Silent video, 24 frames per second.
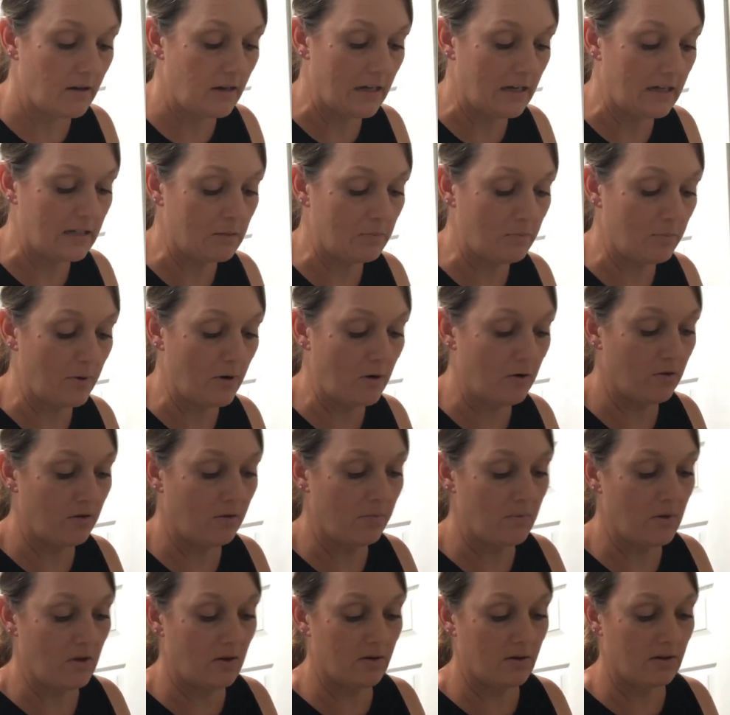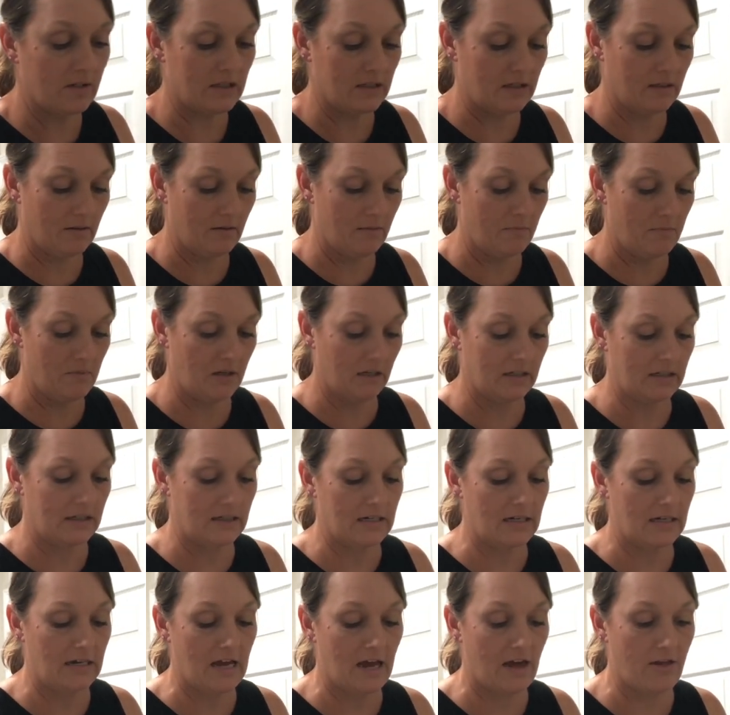it's both milks mixed
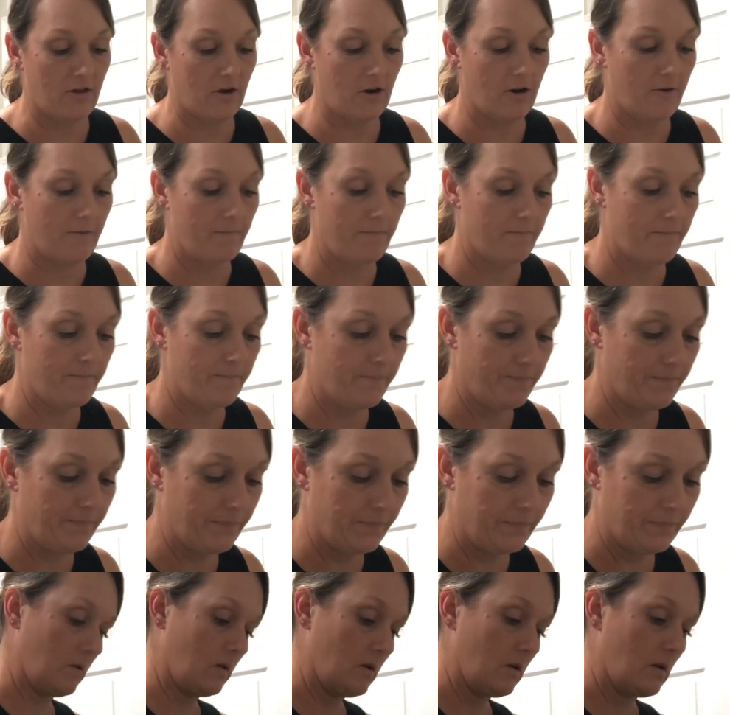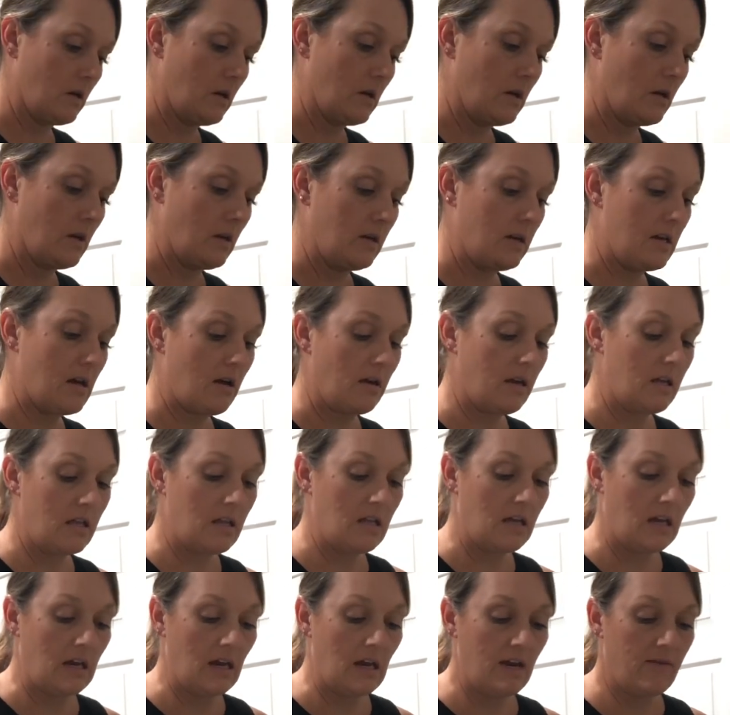together. Now in
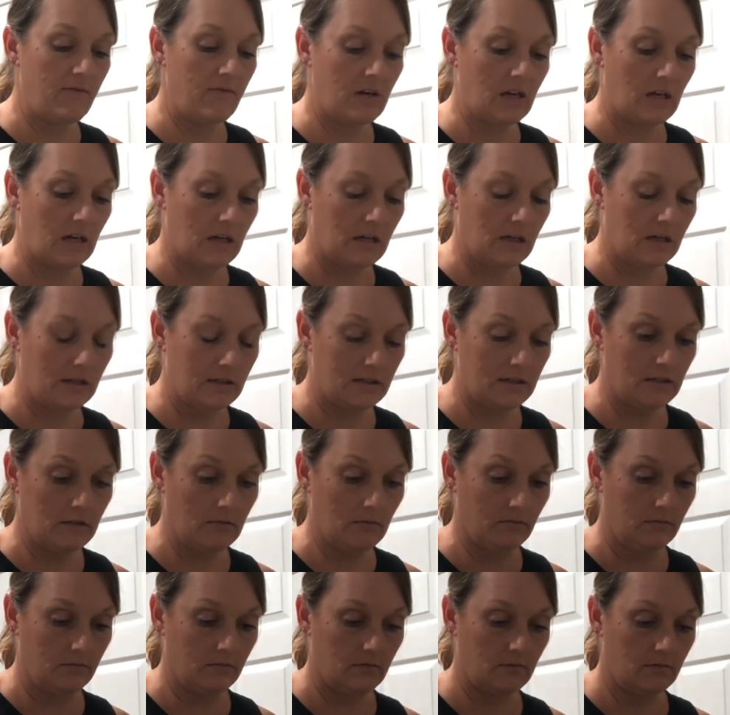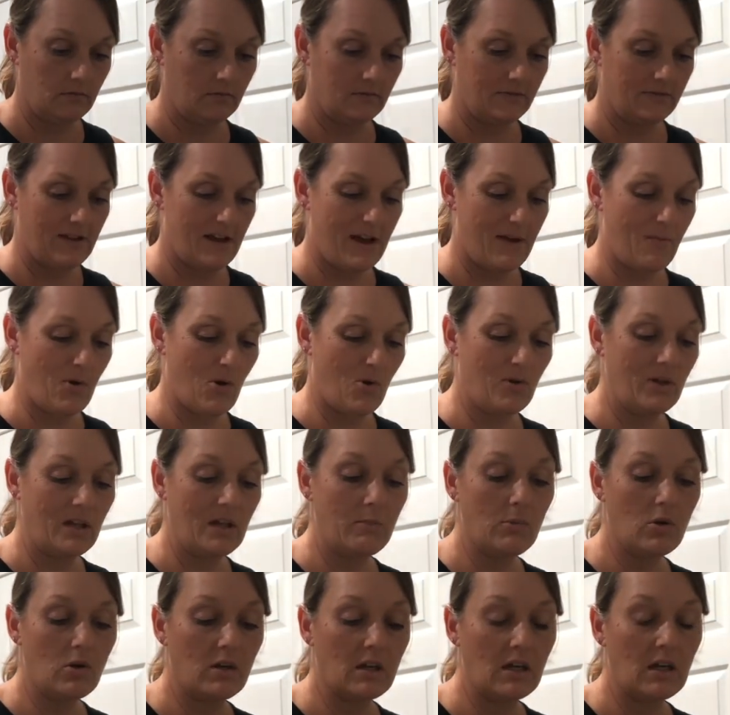the evenings, I'm only
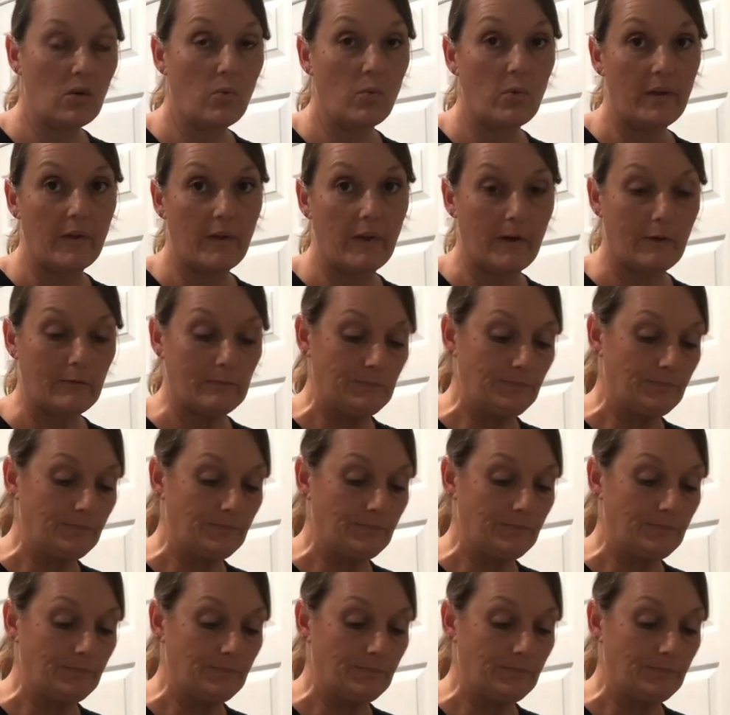milking Willow.